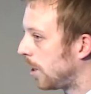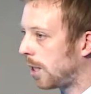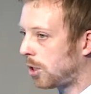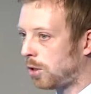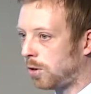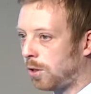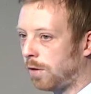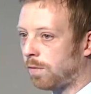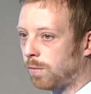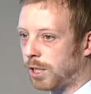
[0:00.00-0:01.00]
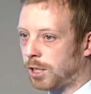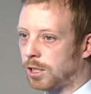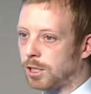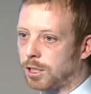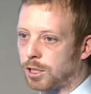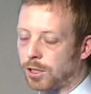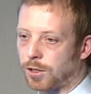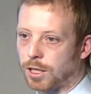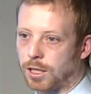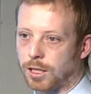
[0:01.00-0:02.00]
the actual information as to
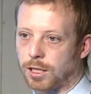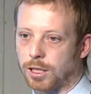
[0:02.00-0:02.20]
the